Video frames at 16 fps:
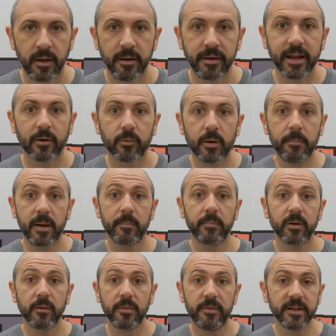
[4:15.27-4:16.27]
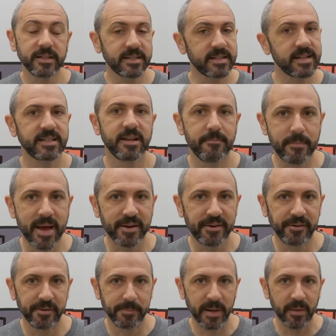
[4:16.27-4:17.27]
Now remember, this doesn't
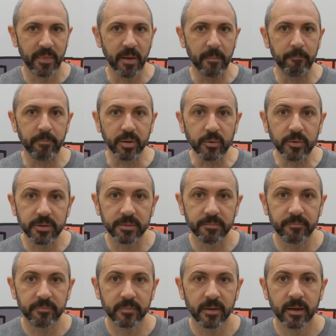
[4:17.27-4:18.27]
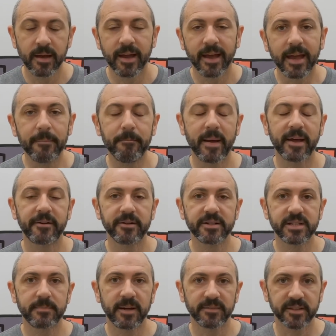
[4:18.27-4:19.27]
matter about the boot. It matters
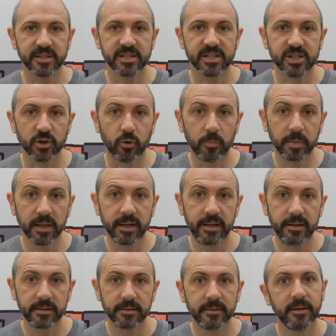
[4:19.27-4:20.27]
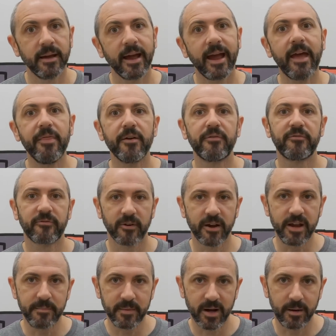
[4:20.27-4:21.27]
about the sole plate and the
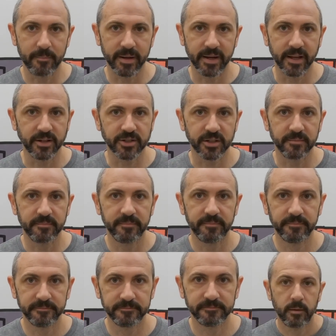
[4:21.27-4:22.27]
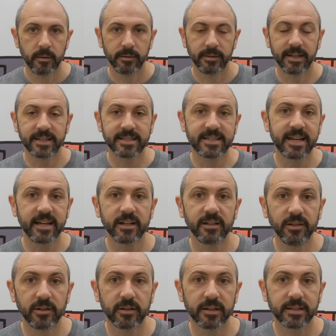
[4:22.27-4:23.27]
frame combination. Let's take a
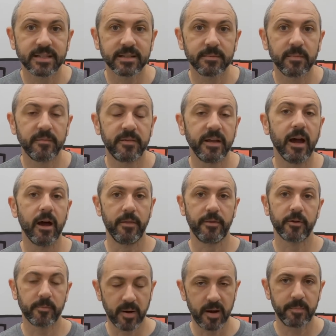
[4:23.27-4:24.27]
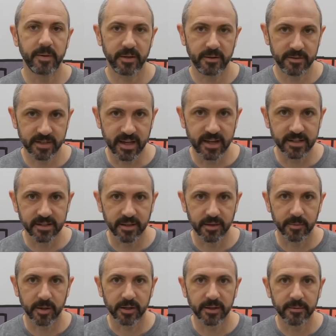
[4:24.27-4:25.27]
look at some of the other popular skates on the
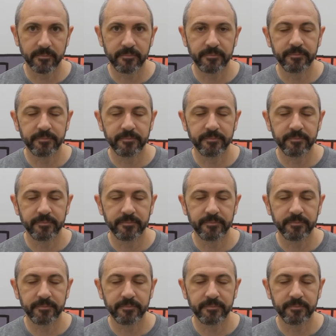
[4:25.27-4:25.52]
market.